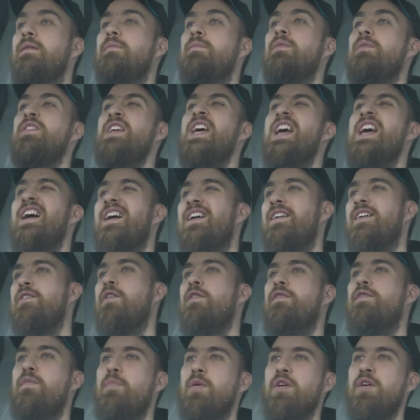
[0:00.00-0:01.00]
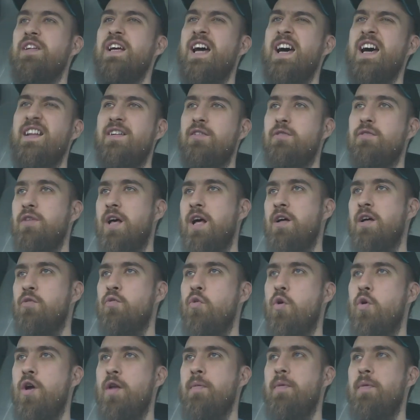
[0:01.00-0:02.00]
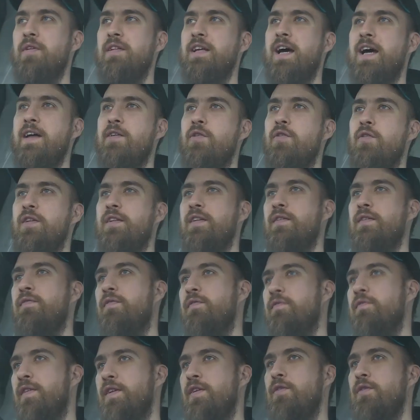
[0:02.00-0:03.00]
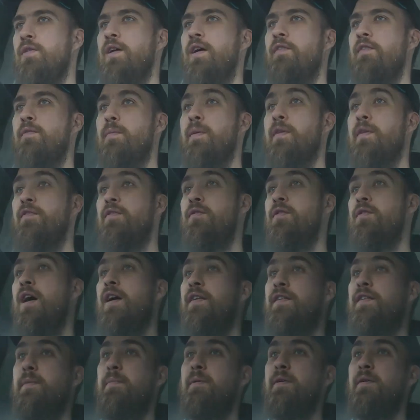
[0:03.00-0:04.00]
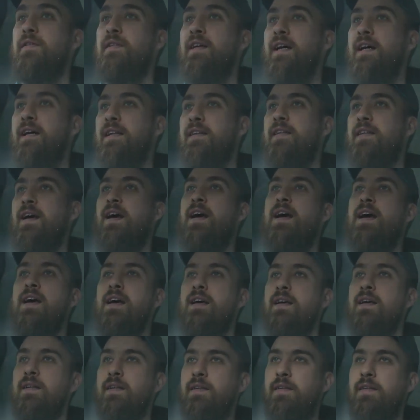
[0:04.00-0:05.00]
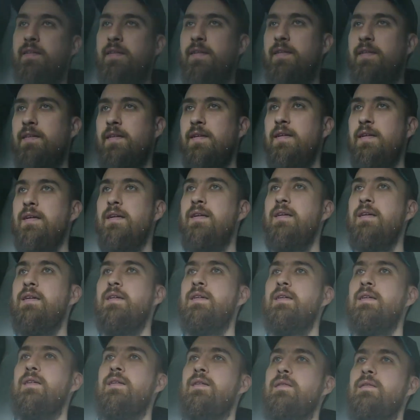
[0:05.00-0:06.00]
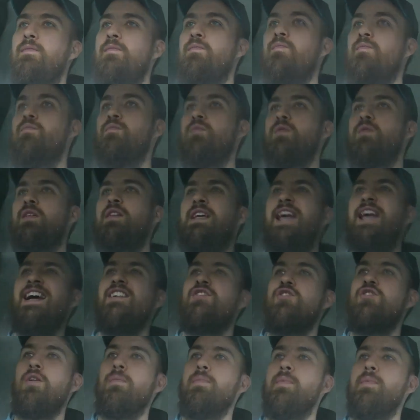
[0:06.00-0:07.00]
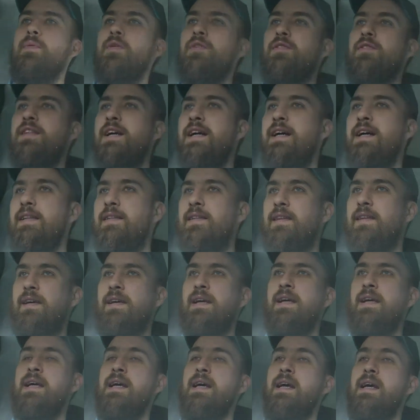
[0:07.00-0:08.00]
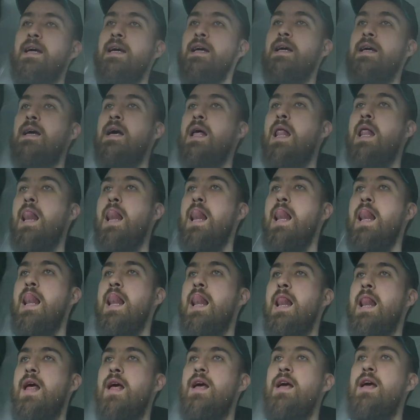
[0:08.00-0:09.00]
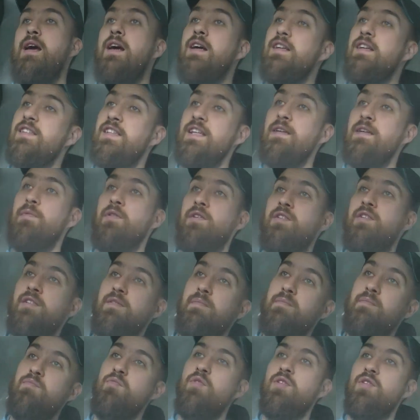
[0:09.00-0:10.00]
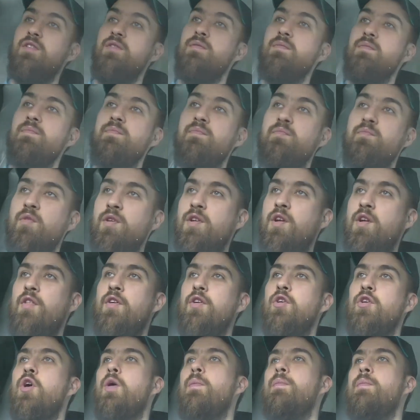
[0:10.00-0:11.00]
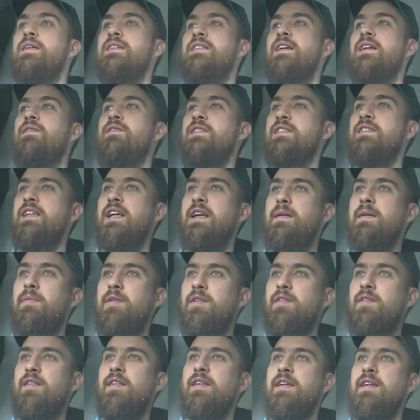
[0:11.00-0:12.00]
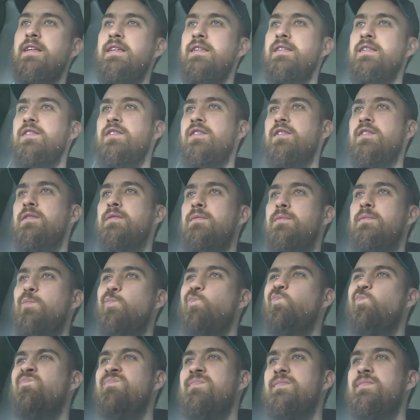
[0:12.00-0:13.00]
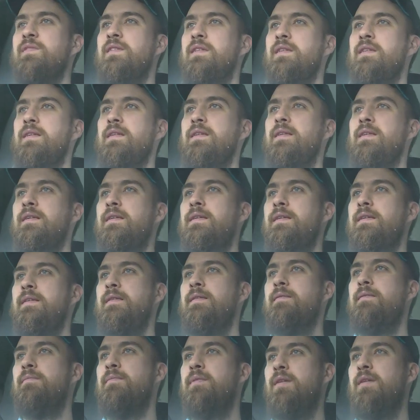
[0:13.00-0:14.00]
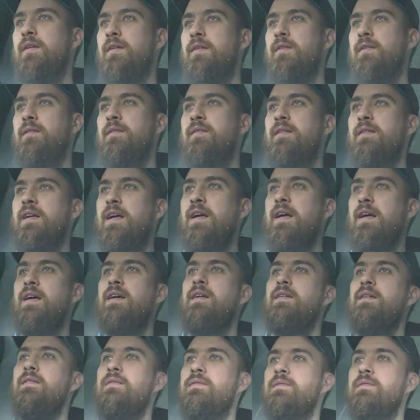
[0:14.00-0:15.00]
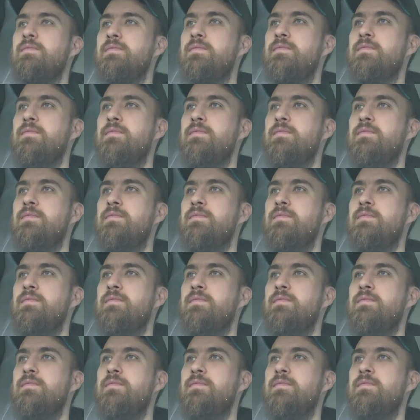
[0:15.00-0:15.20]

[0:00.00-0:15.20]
But yeah, enough about that. I'll go on about that on a different video. I'll have a bit of a rant about that and catch up about that and see what other companies have to say about things, you know. But yeah.